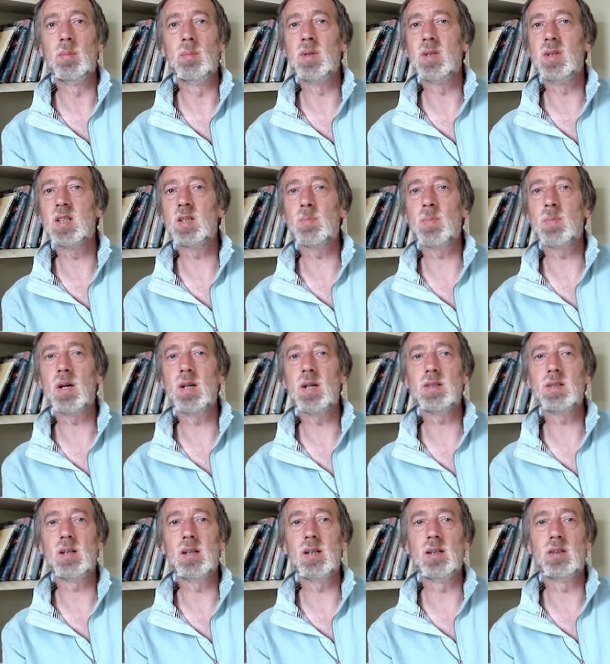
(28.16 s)
But
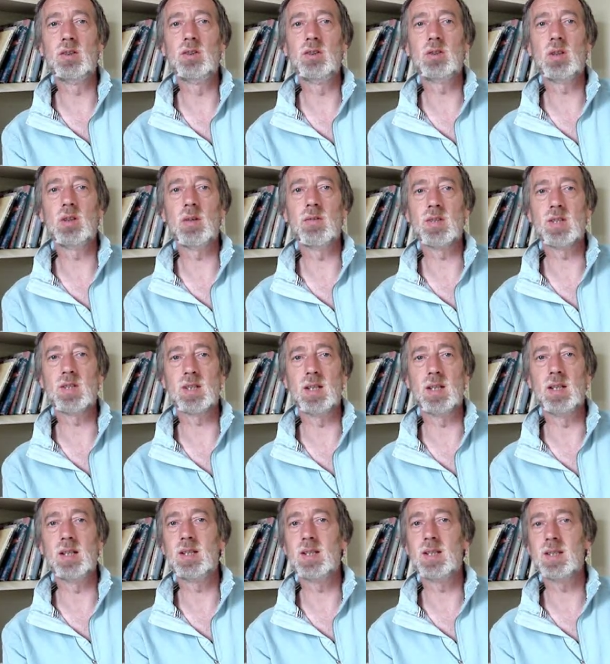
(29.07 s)
despite early
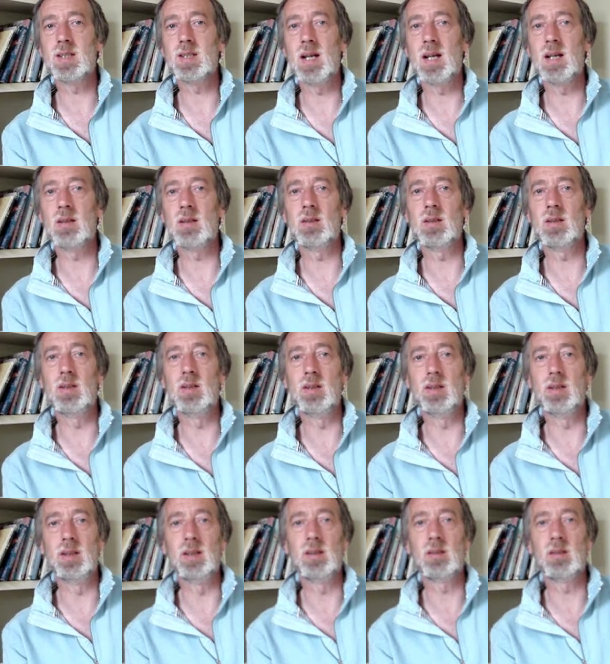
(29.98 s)
controversy, it is now
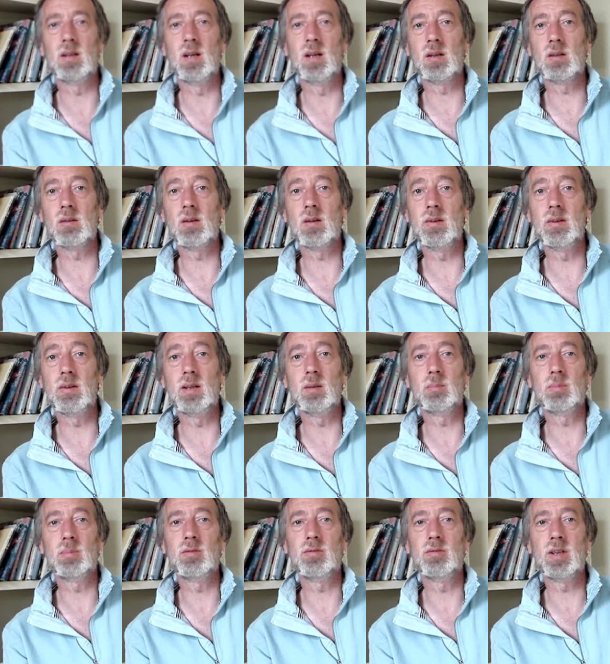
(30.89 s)
earning a
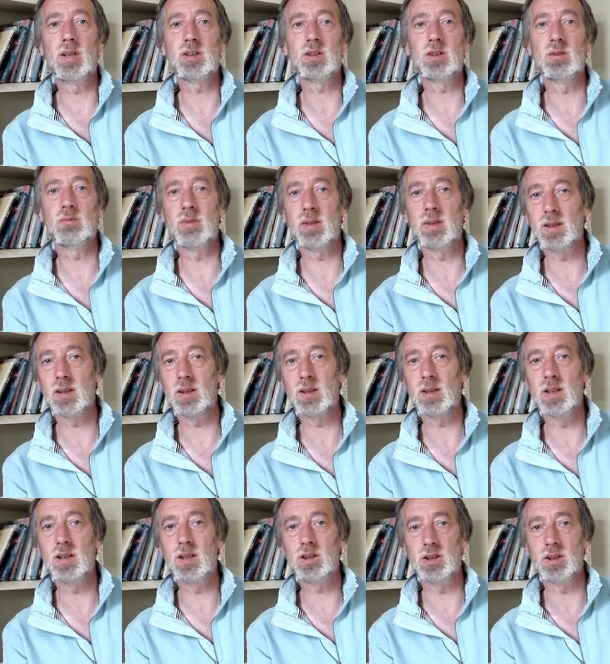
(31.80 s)
growing professional
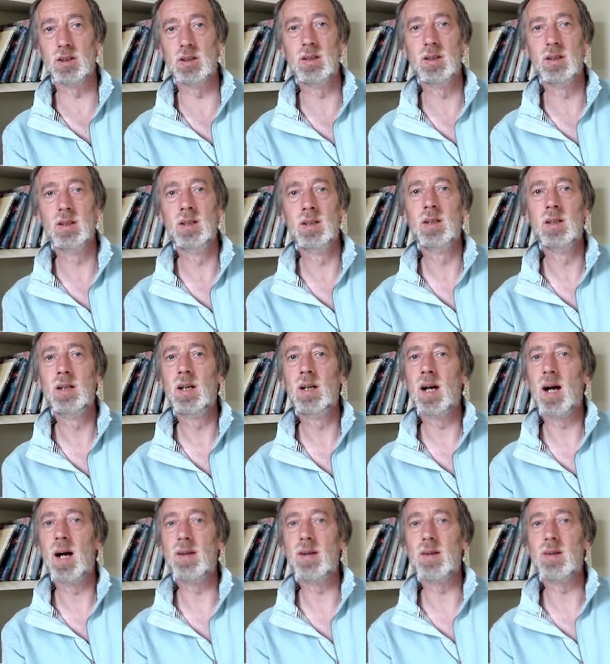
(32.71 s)
recognition,
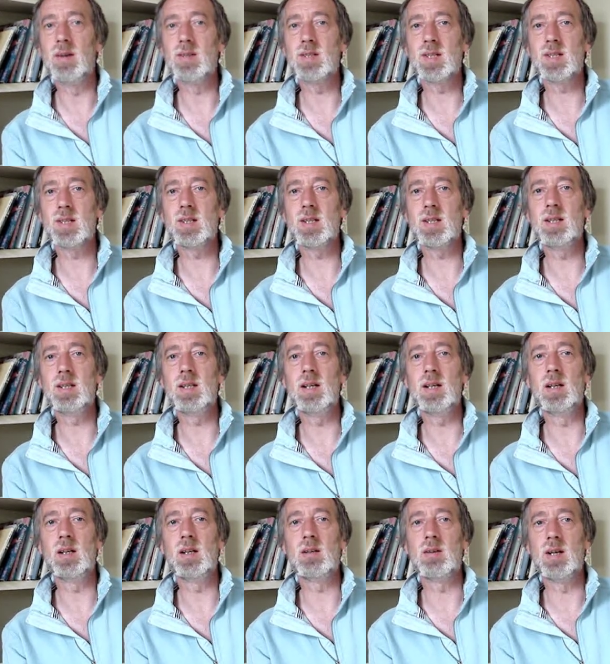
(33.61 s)
and there is a
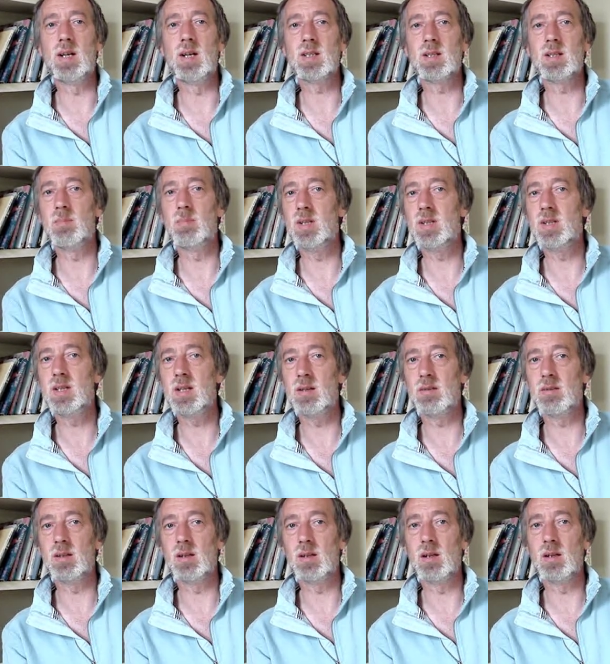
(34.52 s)
steady increase in
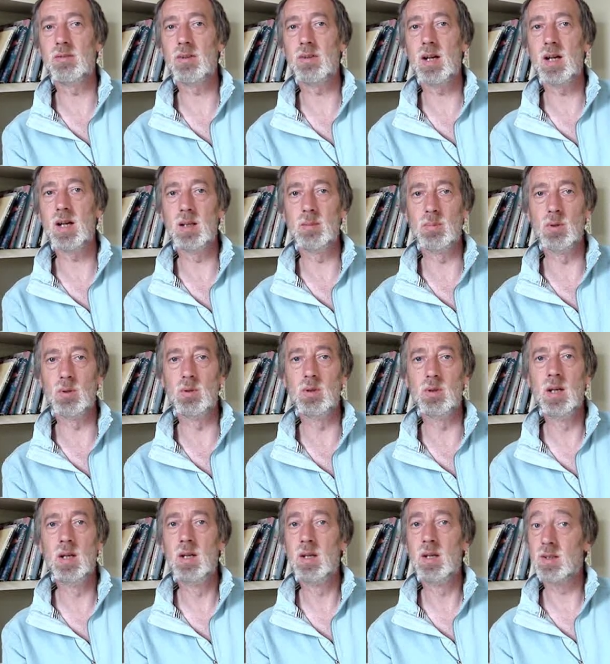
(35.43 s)
material available
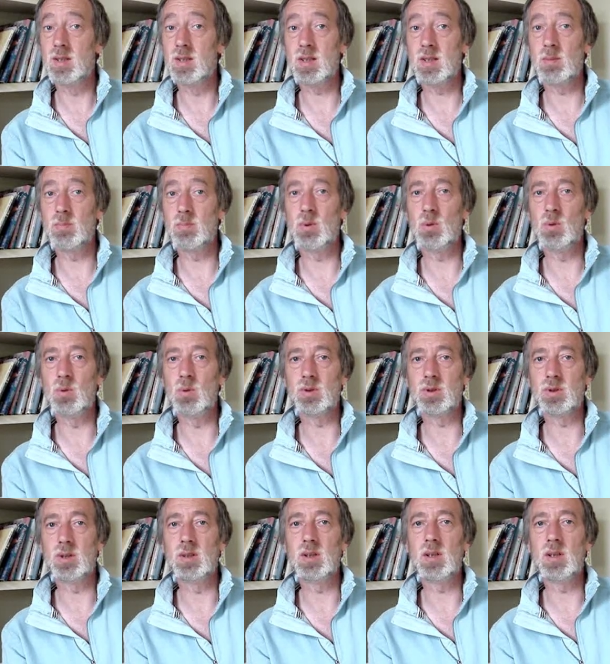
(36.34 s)
to
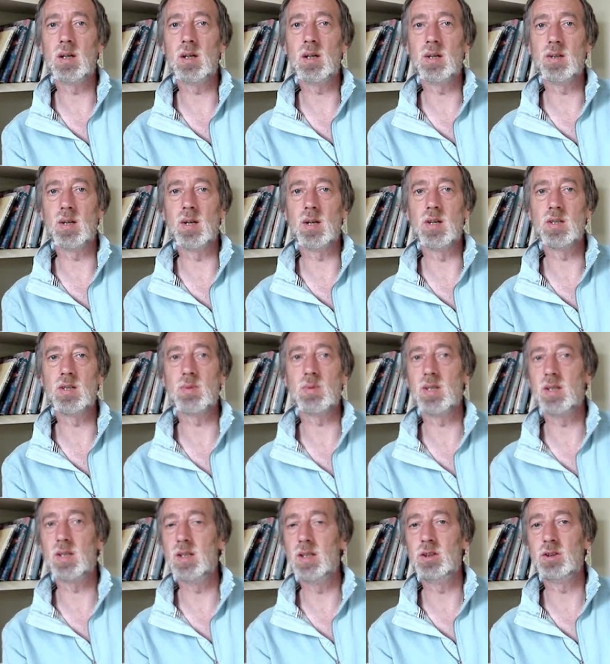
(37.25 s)
support and guide those
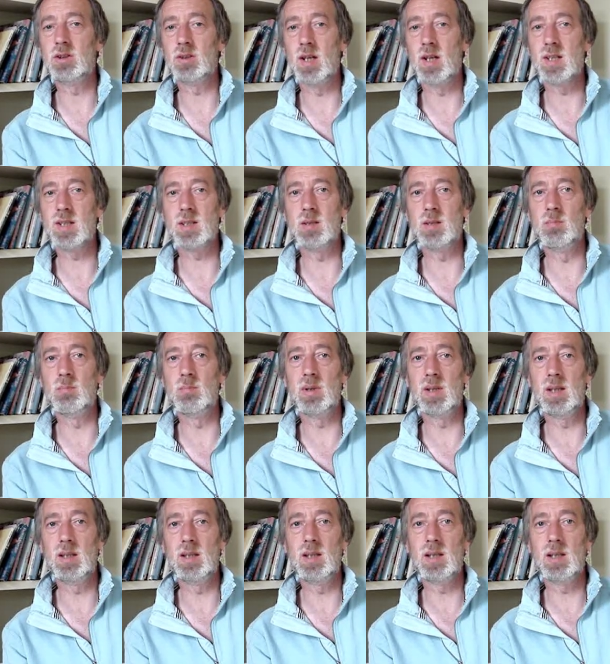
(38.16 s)
with an interest in
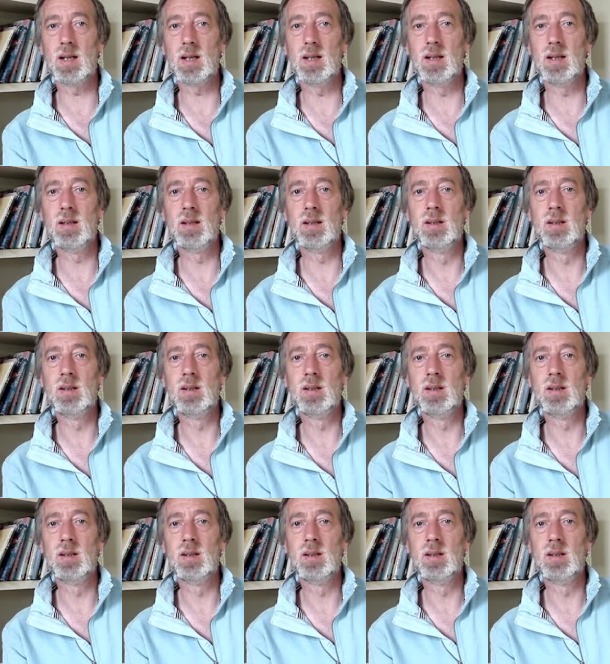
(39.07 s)
PDA.